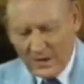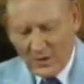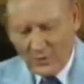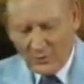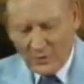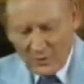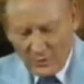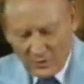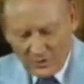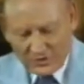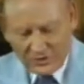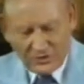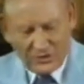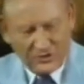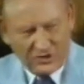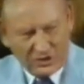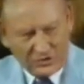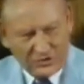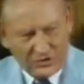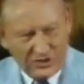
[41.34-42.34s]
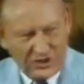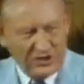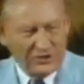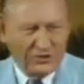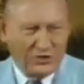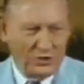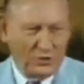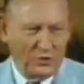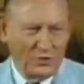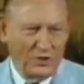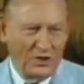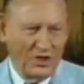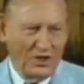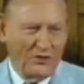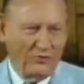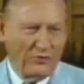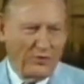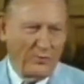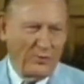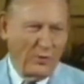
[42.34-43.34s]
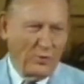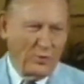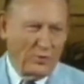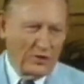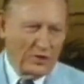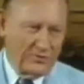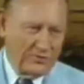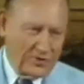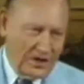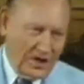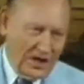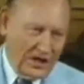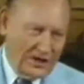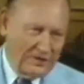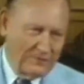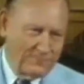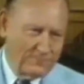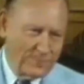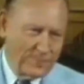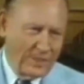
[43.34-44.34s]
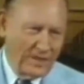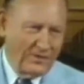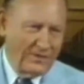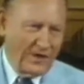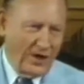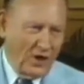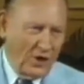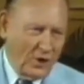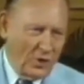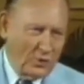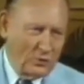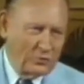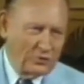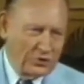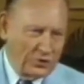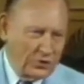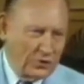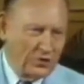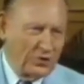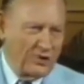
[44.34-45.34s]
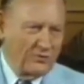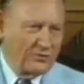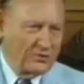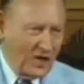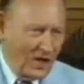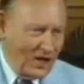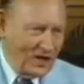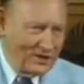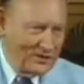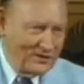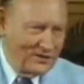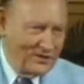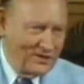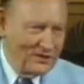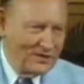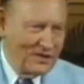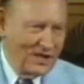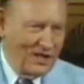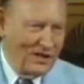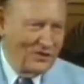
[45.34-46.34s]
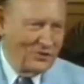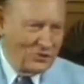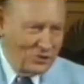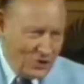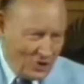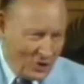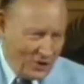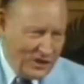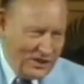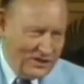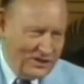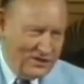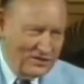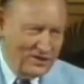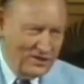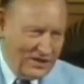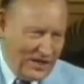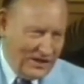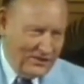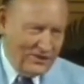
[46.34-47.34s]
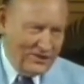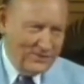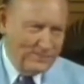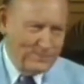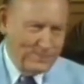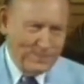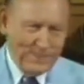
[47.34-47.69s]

We wish to just teach you from the Word of God, that all children of God can enjoy it together,